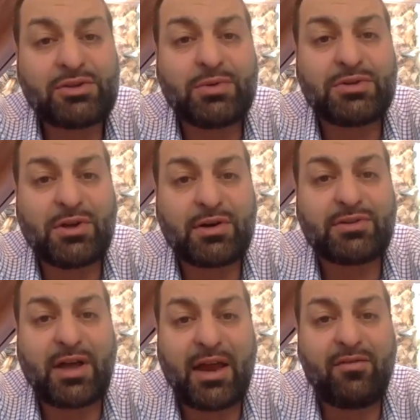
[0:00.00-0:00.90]
we started
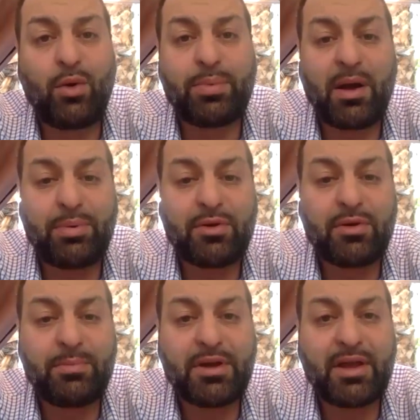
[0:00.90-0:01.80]
to kind of open up a little
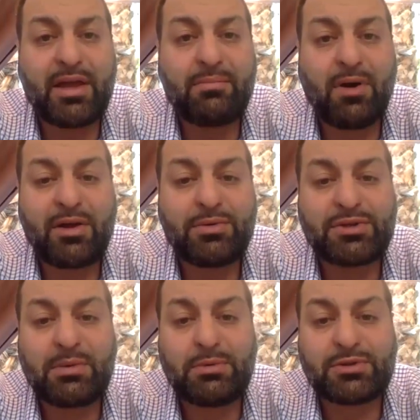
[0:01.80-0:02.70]
bit and money was
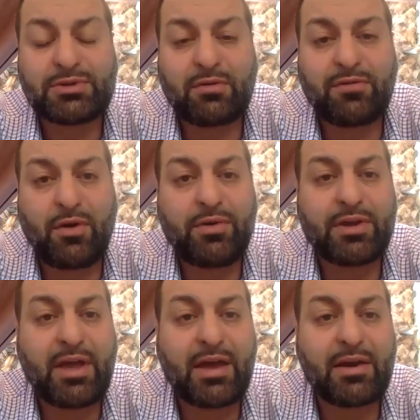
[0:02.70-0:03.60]
able to start flowing
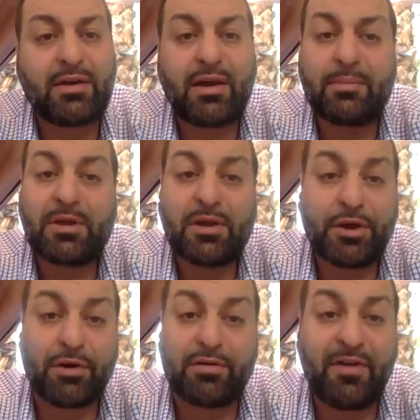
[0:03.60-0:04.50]
again, I mean,
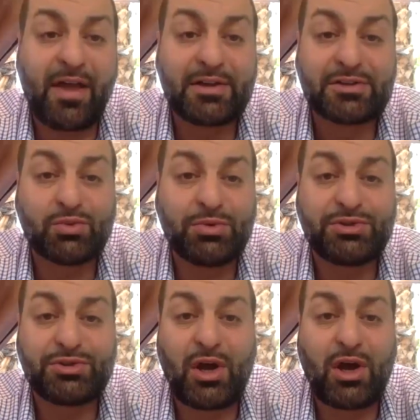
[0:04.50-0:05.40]
here in Vegas, we
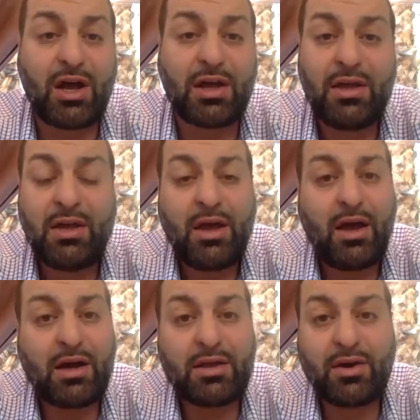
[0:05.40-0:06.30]
saw,
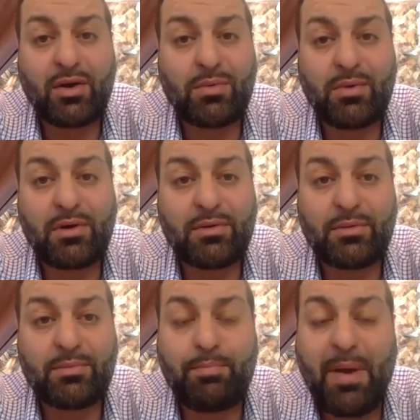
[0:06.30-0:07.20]
you know,
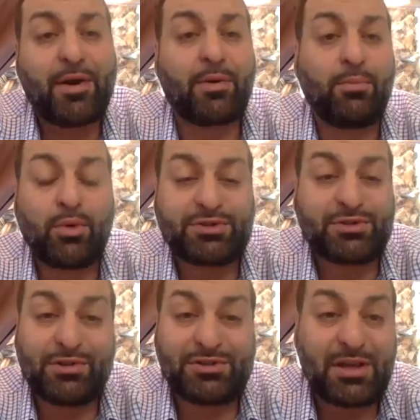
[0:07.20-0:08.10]
we're
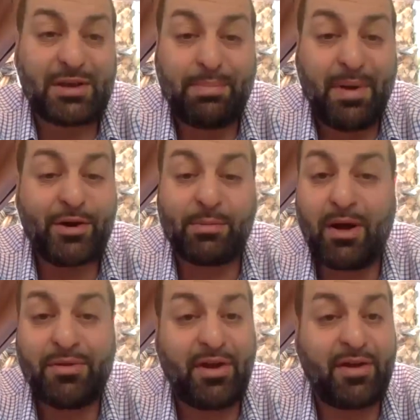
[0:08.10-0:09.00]
still seeing banner
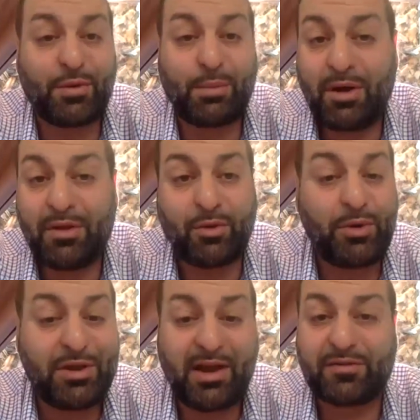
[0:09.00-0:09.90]
month after month,
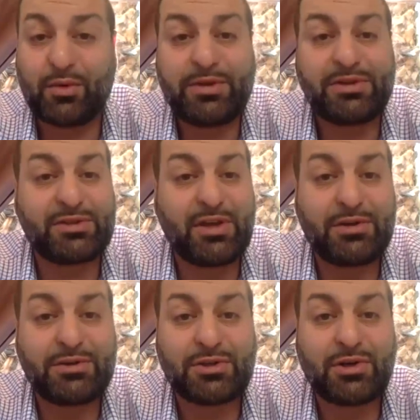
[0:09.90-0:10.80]
week after week sales.